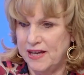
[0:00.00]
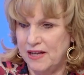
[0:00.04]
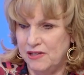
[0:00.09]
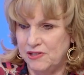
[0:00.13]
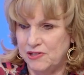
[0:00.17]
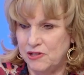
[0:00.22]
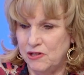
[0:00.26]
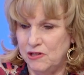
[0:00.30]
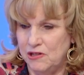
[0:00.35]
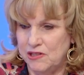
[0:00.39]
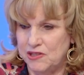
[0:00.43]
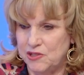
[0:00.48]

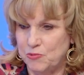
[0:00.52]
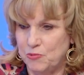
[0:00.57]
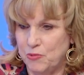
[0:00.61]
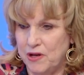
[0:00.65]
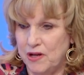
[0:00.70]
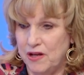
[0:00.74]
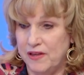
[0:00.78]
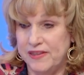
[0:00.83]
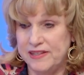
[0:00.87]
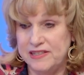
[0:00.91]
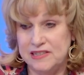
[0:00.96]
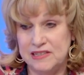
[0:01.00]
Haldol as
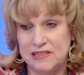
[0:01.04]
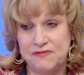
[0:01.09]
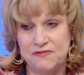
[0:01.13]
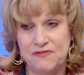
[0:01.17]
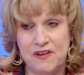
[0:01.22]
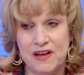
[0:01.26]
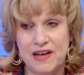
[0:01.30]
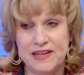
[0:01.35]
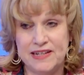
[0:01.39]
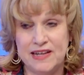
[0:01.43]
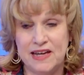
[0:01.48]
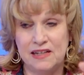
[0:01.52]
well. They did
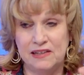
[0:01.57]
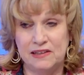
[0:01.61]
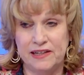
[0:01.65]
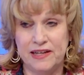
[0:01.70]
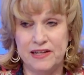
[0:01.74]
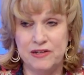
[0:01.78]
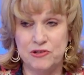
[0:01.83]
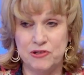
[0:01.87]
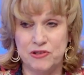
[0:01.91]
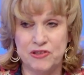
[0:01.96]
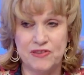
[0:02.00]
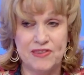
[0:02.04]
find out
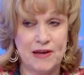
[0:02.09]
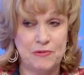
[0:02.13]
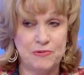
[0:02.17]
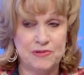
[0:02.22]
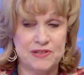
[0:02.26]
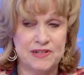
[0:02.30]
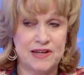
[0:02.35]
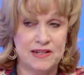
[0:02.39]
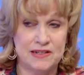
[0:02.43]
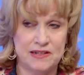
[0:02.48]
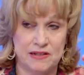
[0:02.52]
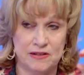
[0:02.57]
later that was
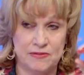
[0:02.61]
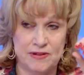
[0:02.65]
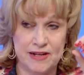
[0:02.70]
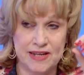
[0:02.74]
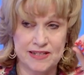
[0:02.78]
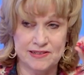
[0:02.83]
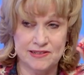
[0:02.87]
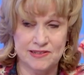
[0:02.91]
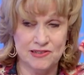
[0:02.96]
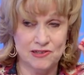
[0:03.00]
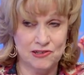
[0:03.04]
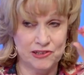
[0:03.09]
not
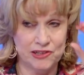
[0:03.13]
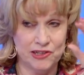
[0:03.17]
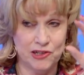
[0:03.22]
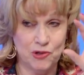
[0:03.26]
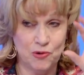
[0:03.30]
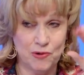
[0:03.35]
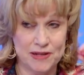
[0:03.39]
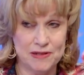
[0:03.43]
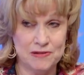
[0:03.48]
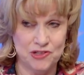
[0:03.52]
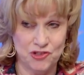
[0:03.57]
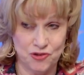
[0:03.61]
necessarily a
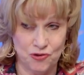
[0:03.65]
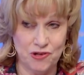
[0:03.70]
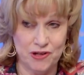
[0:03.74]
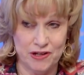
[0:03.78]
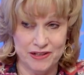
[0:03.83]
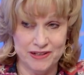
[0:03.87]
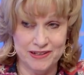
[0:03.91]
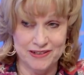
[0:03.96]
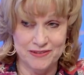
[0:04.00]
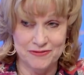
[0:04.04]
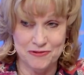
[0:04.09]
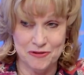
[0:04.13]
great
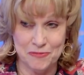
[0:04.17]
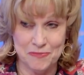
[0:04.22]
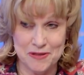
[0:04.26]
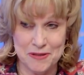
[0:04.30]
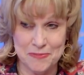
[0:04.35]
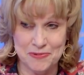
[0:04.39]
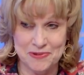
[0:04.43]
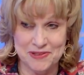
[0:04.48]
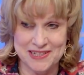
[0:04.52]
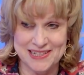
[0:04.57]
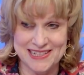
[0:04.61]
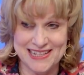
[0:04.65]
drug for
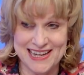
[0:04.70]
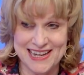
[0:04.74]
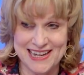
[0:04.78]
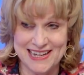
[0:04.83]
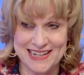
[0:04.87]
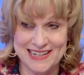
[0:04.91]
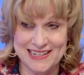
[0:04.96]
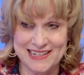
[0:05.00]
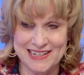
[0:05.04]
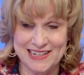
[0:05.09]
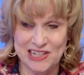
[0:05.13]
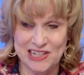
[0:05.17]
people to take, and